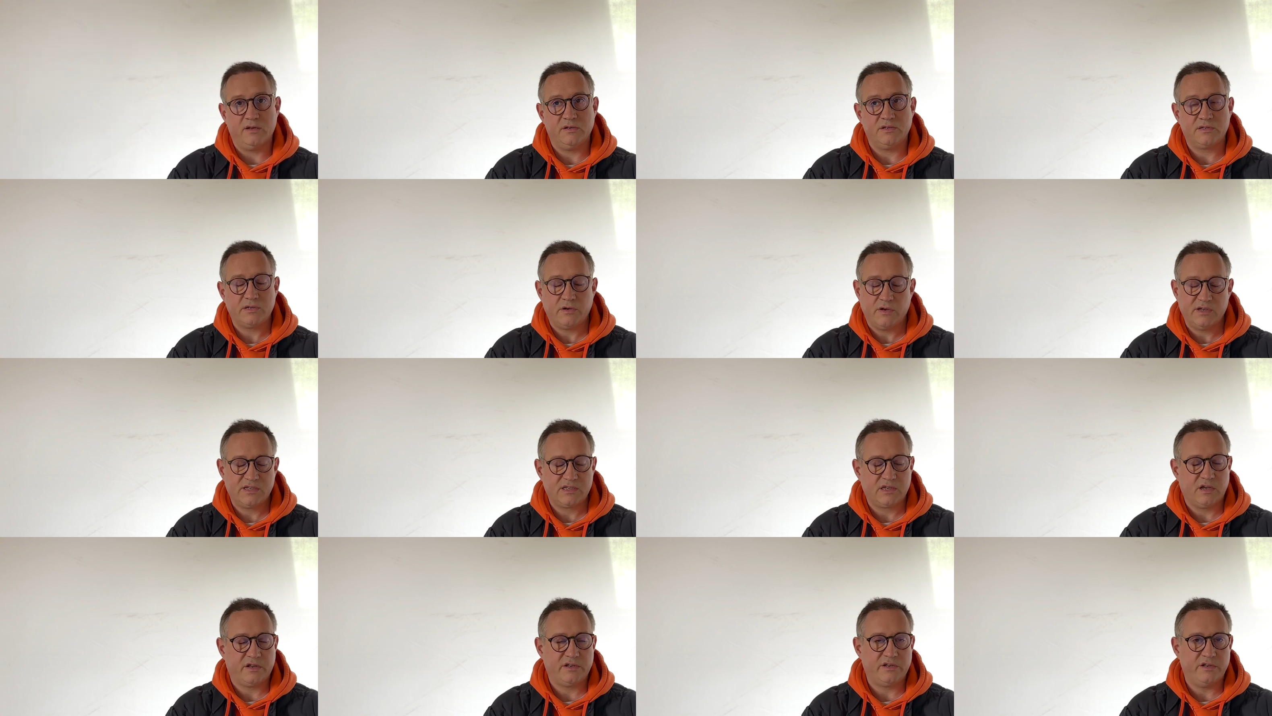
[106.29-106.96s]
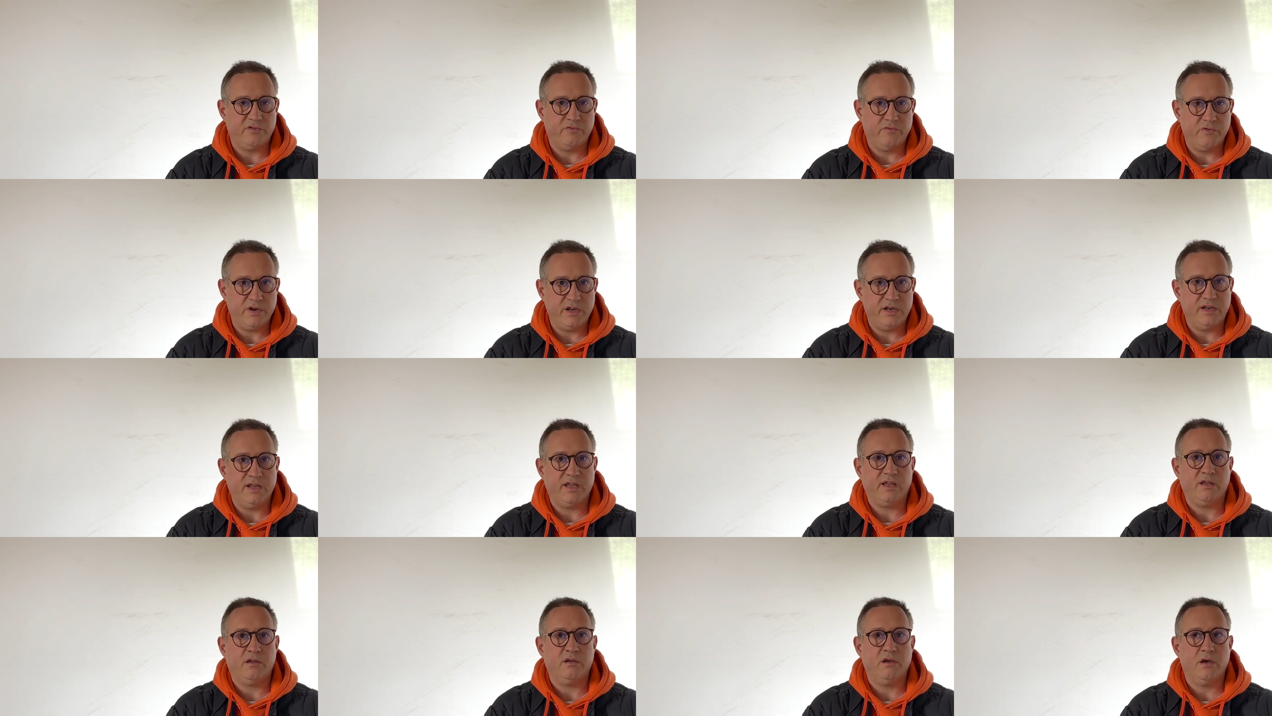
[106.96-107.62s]
And so I started
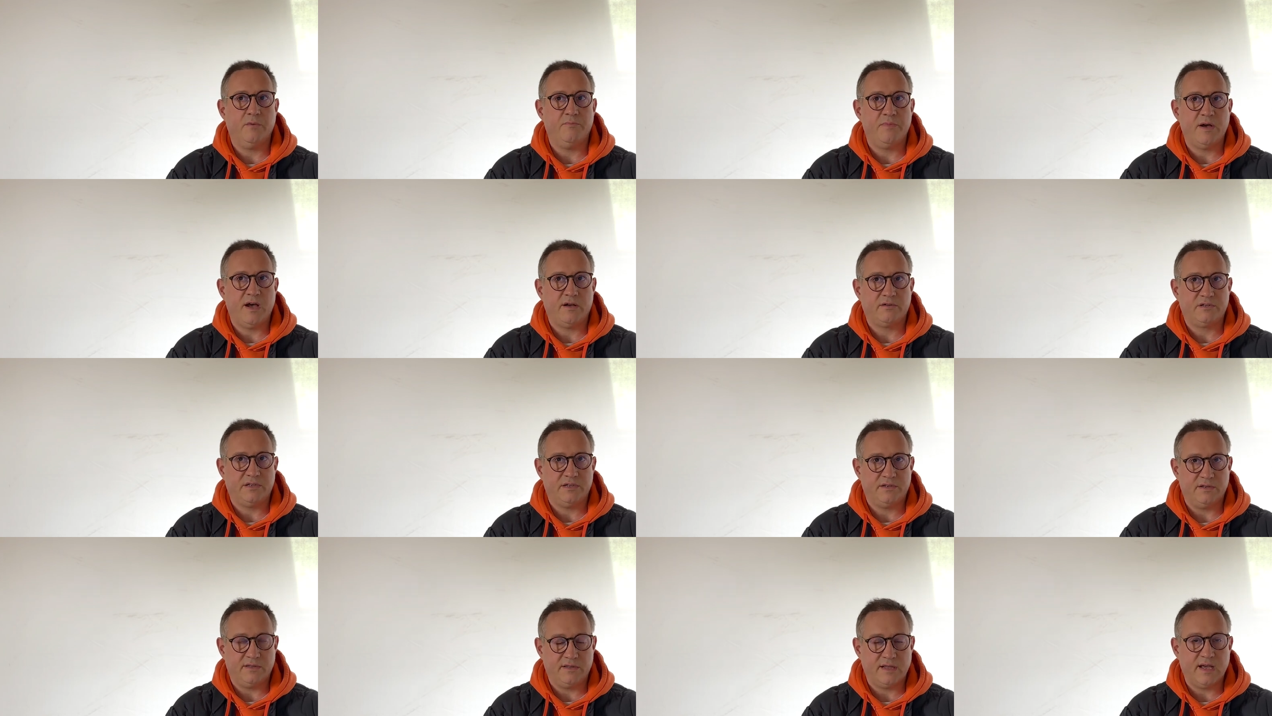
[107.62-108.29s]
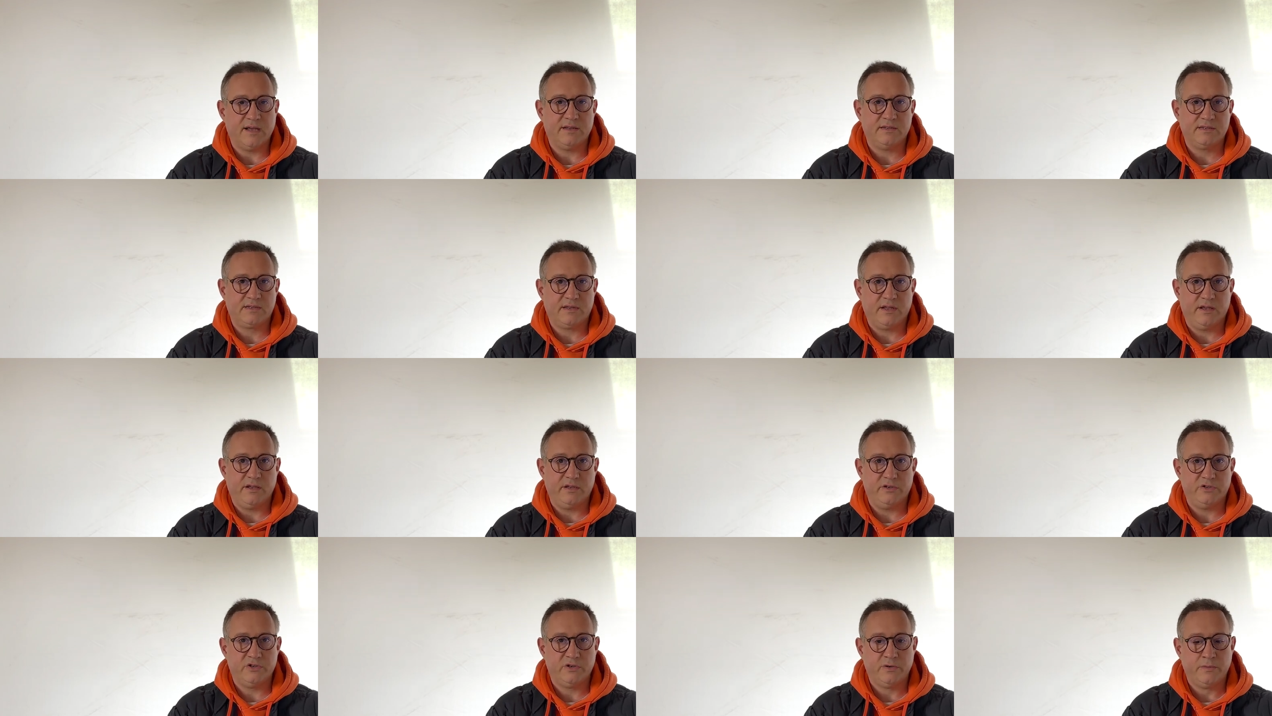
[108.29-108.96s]
reading about it at that
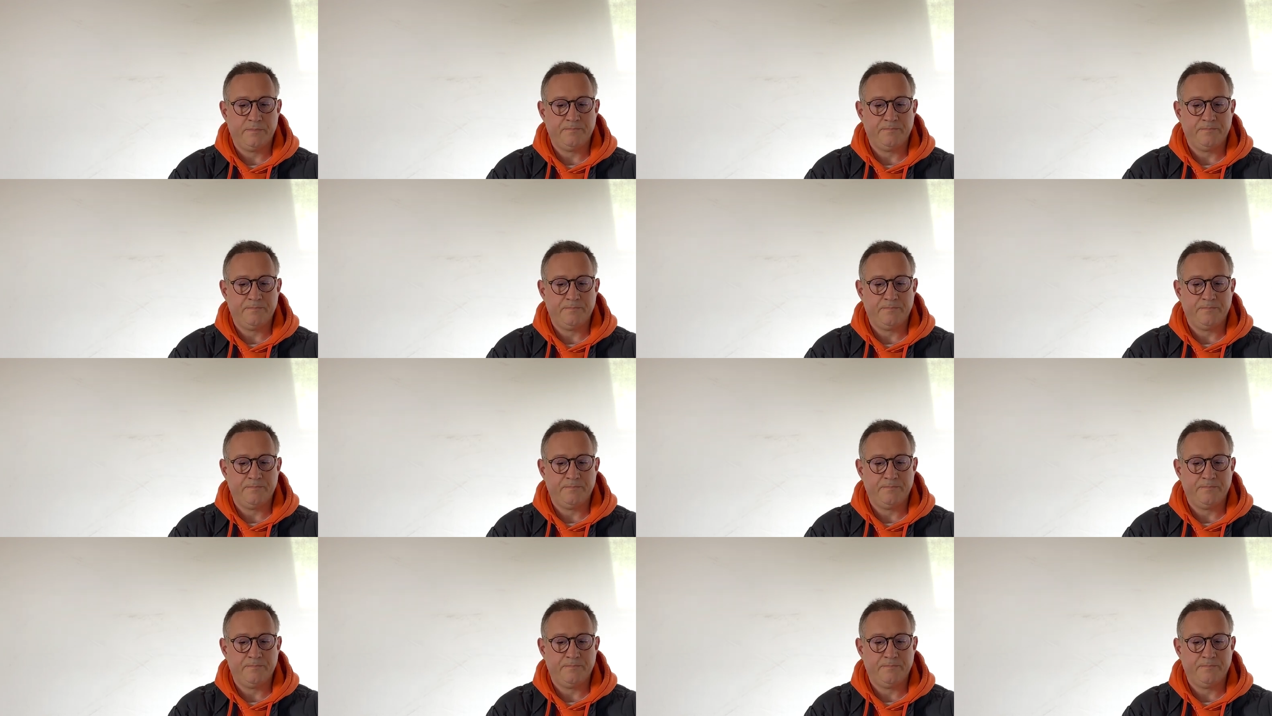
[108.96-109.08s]
stage.